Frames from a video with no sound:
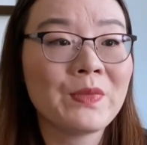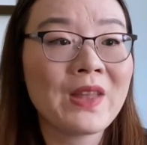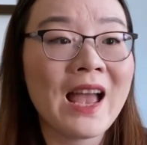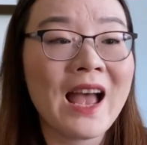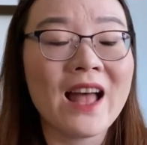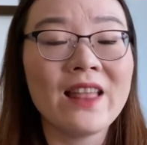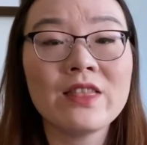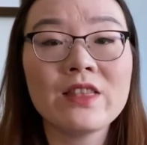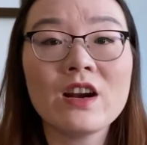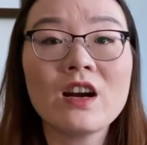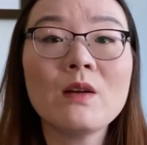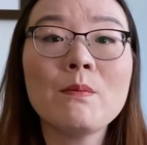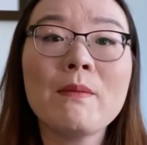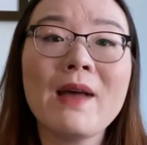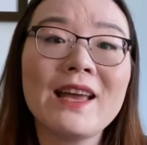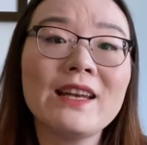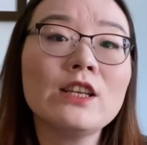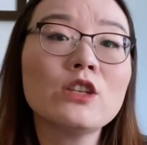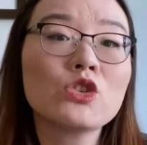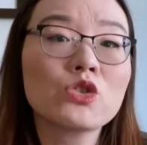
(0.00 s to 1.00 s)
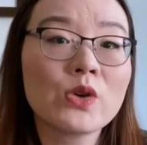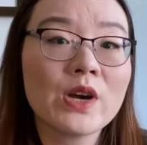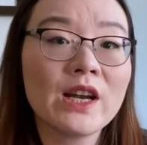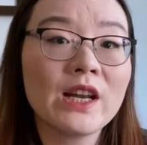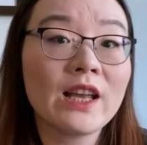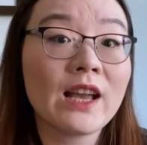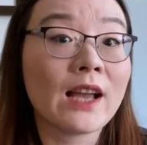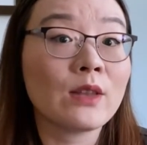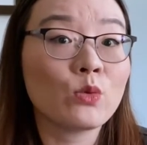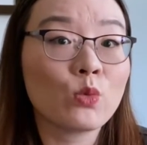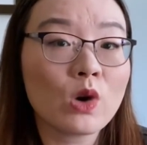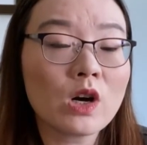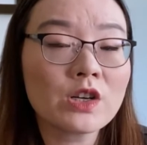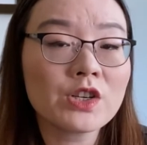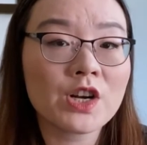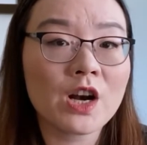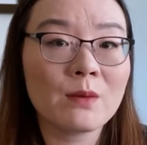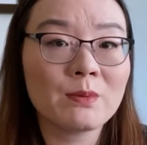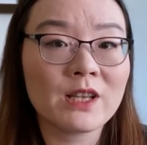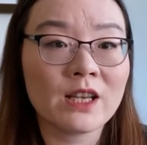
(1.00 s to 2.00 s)
and there are many training and
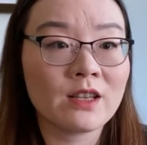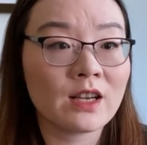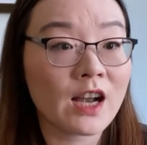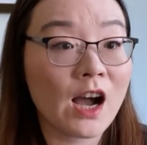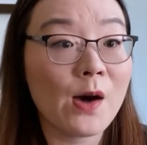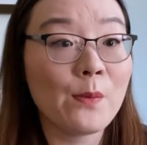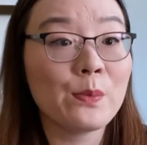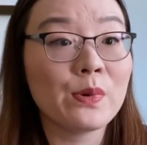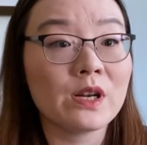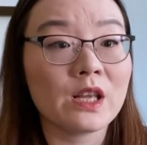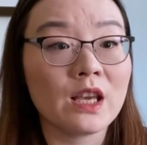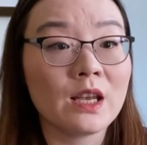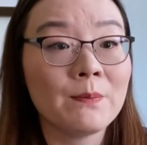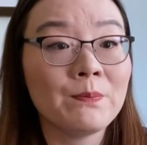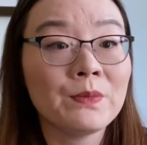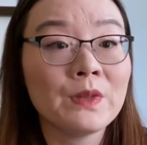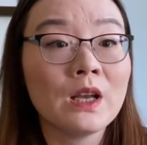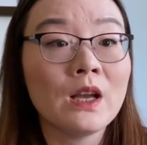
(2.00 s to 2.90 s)
workshops in the company